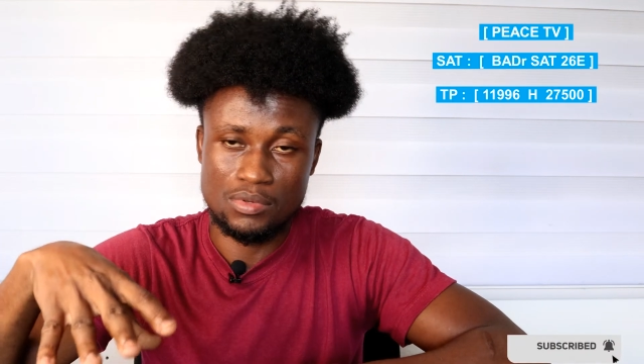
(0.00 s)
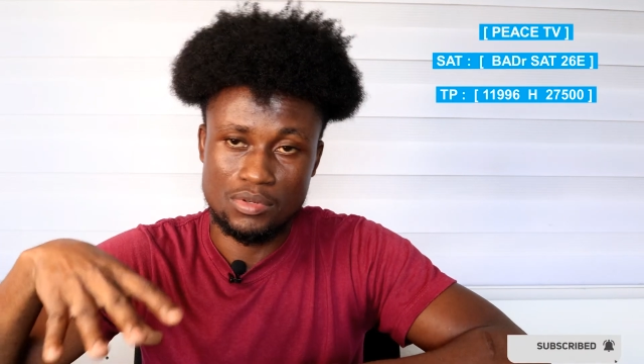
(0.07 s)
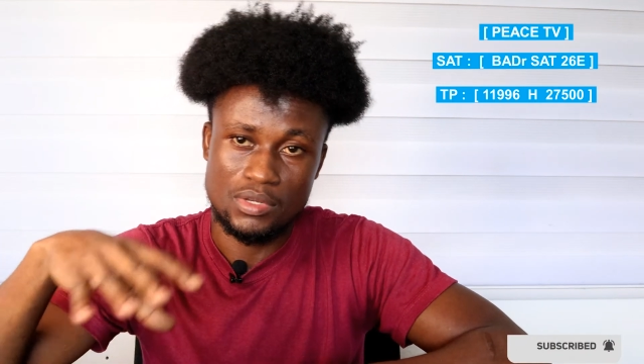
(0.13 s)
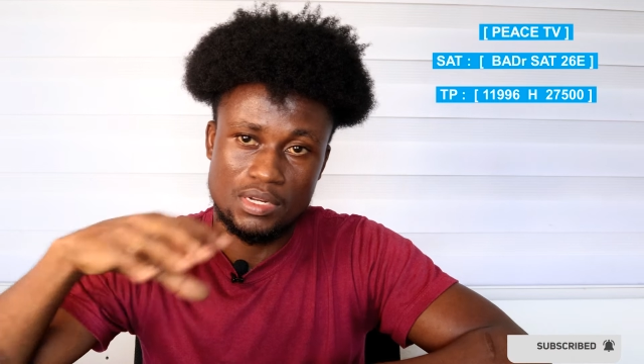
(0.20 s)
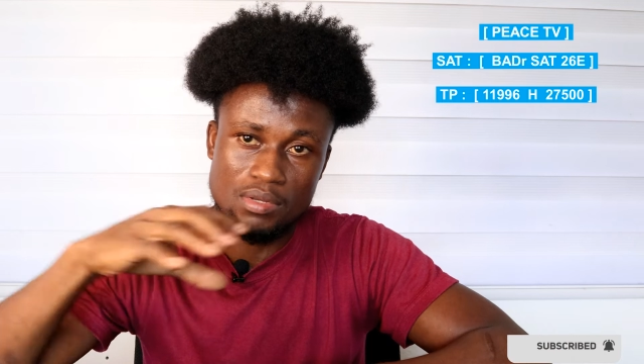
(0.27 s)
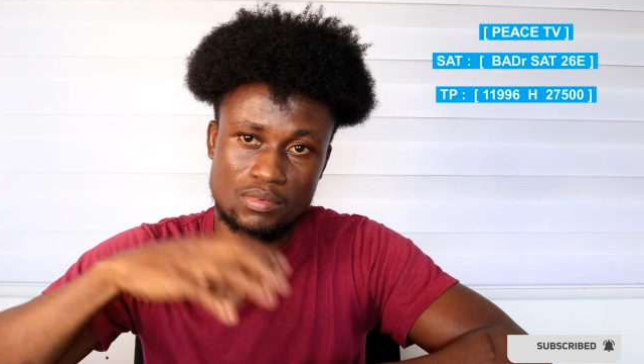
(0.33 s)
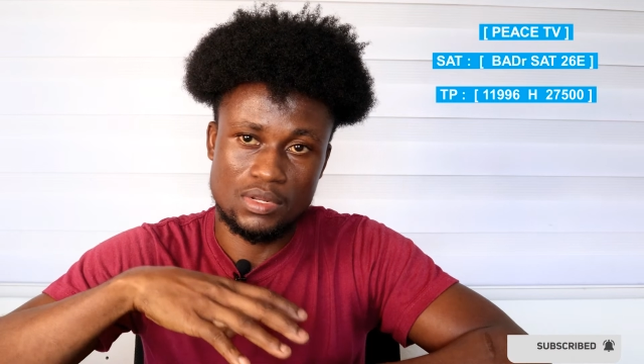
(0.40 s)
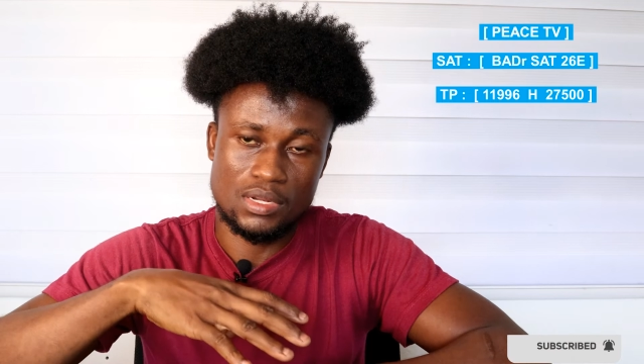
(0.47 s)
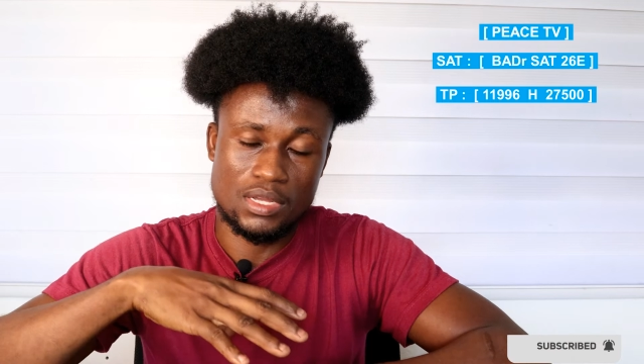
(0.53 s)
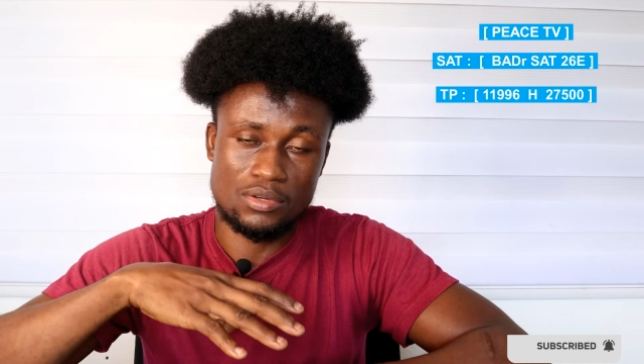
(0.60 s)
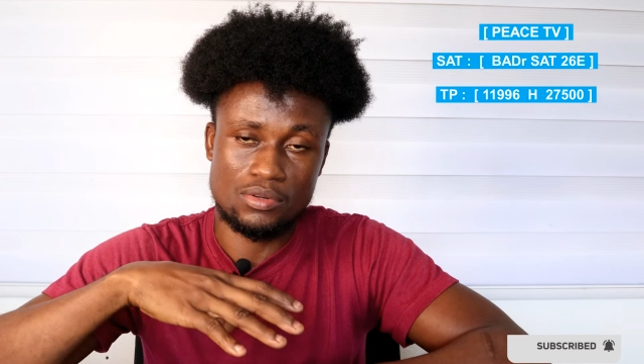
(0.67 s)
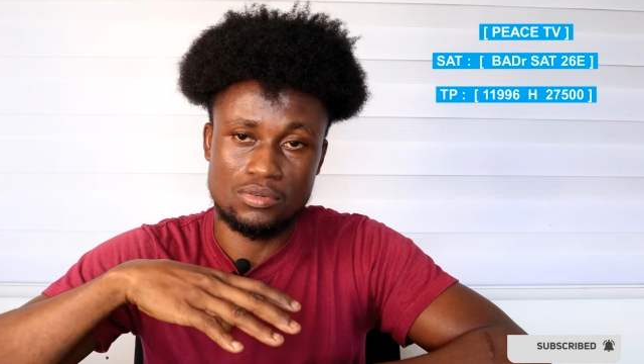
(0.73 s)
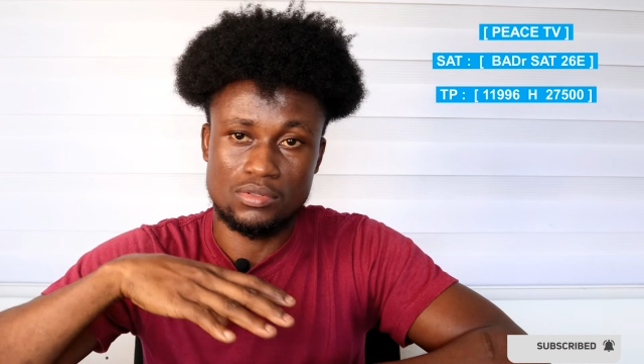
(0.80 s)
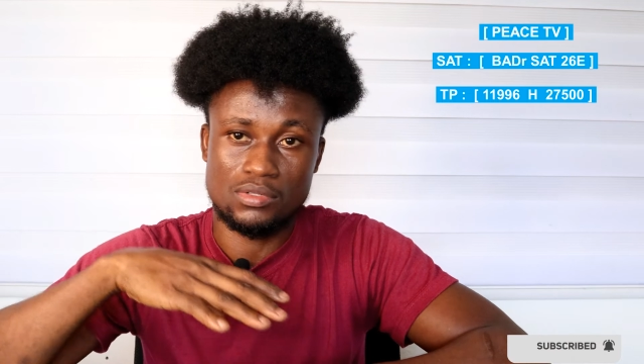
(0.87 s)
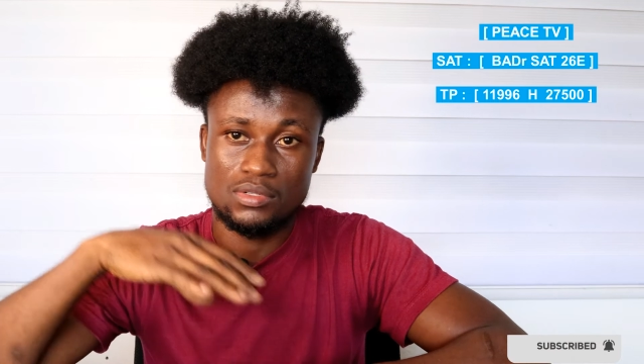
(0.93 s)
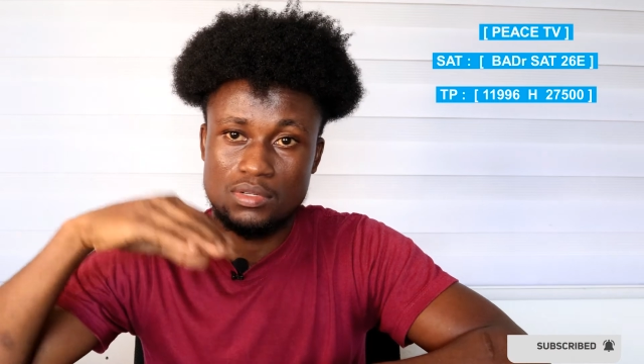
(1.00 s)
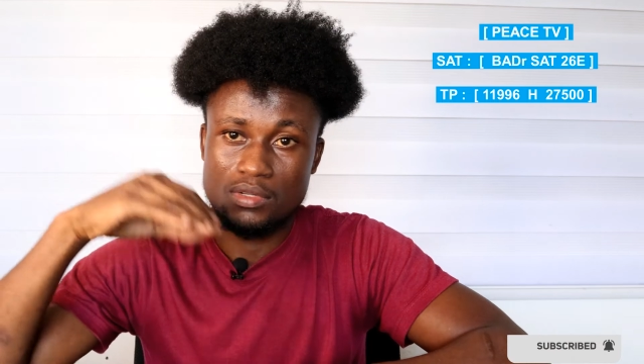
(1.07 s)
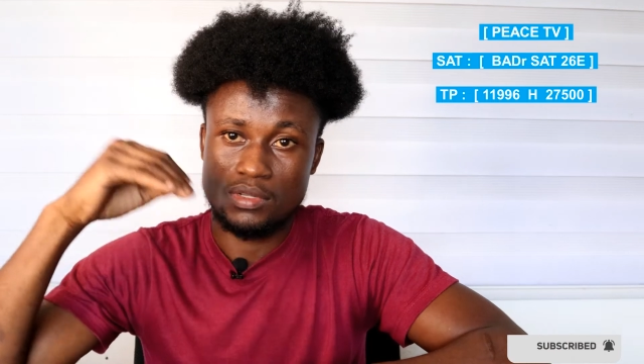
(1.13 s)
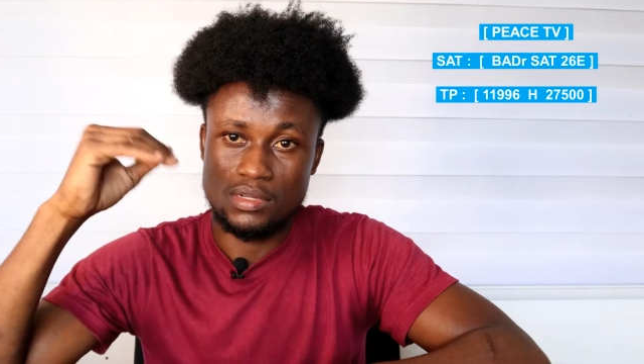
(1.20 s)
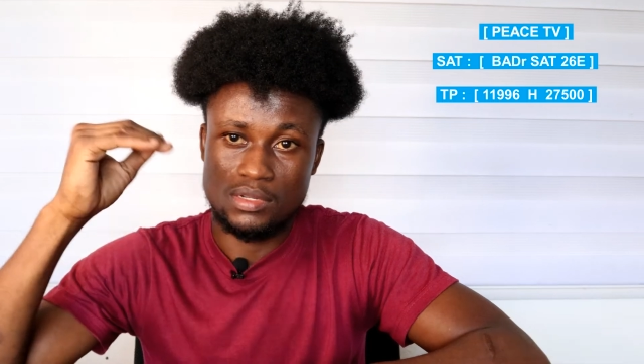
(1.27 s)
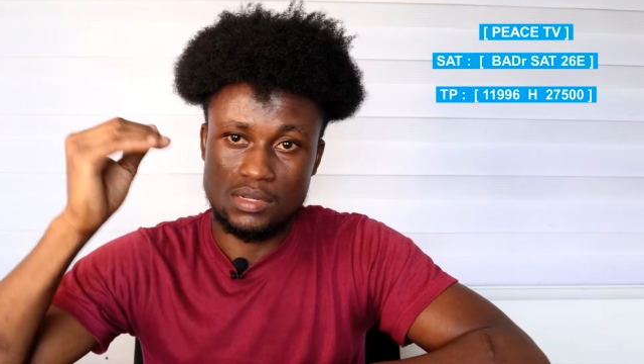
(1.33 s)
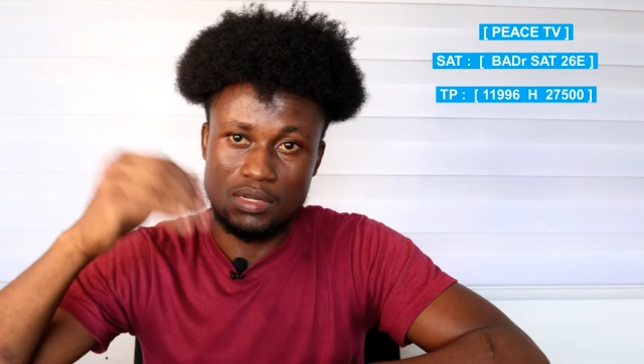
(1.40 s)
hit the bell icon,
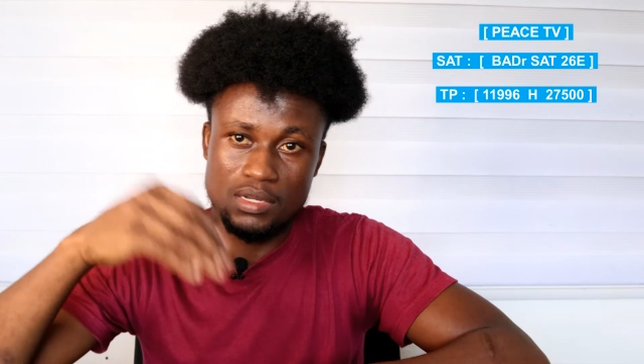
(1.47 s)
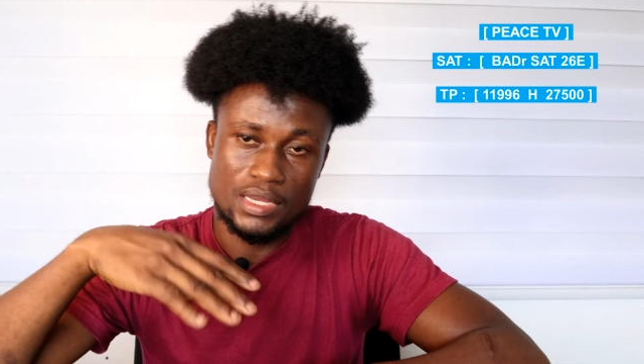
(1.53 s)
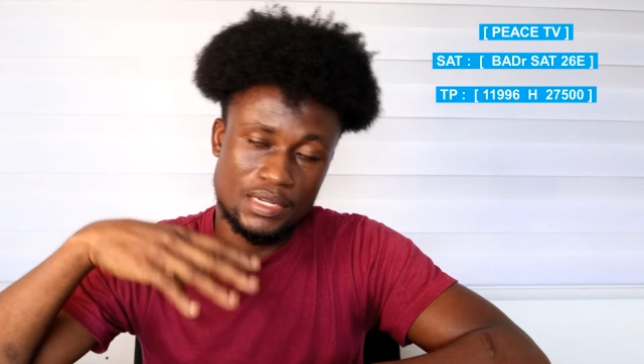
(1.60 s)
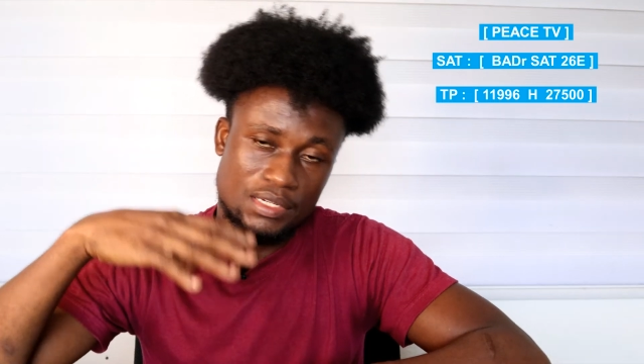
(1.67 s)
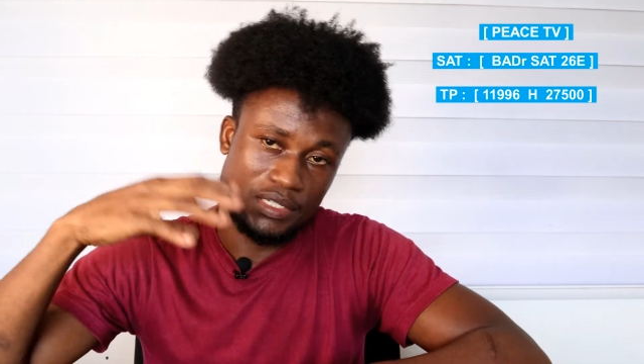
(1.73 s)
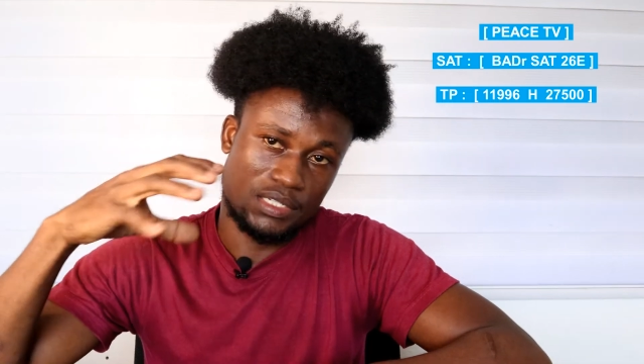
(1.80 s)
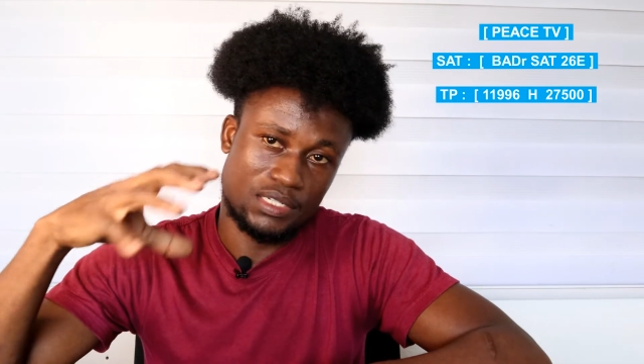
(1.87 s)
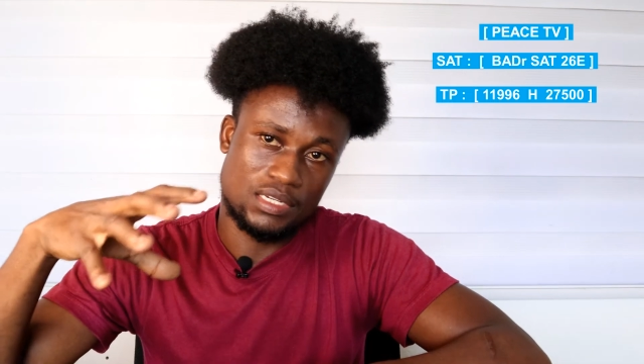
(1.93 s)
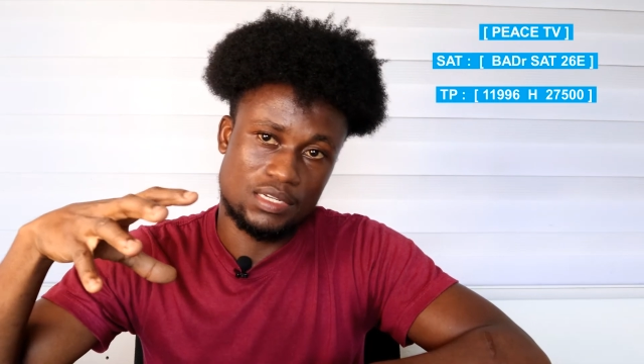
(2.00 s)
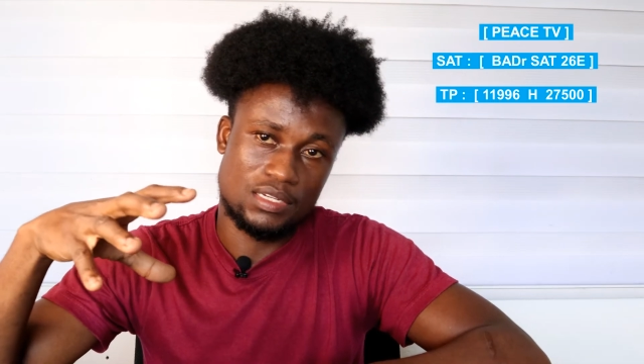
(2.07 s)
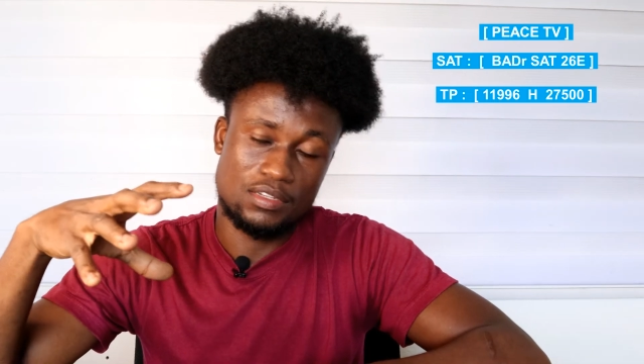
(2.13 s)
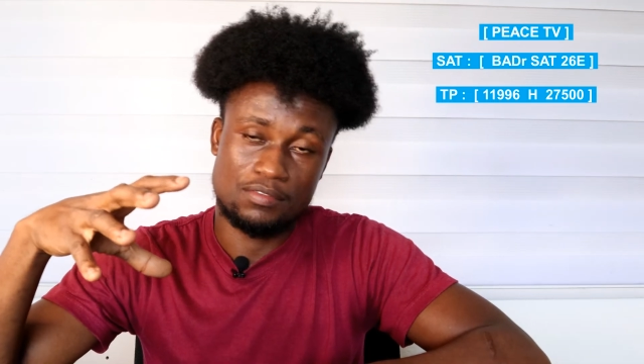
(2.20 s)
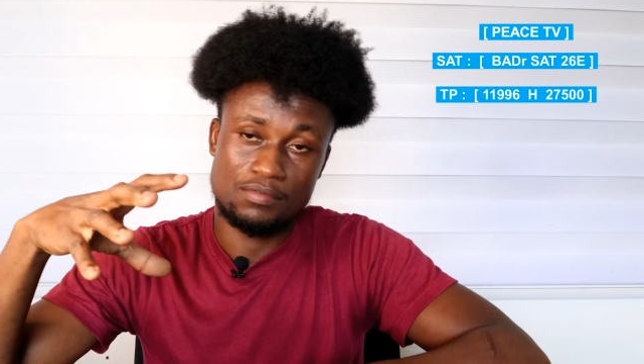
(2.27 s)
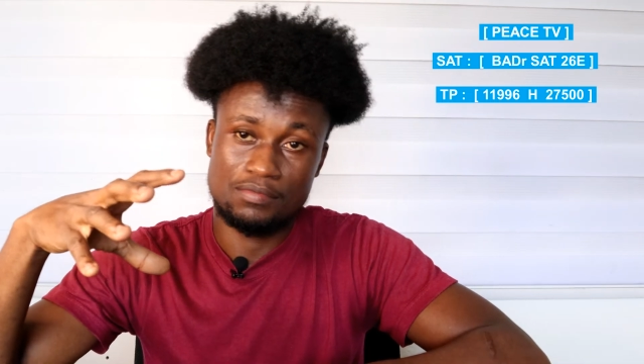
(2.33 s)
like, share,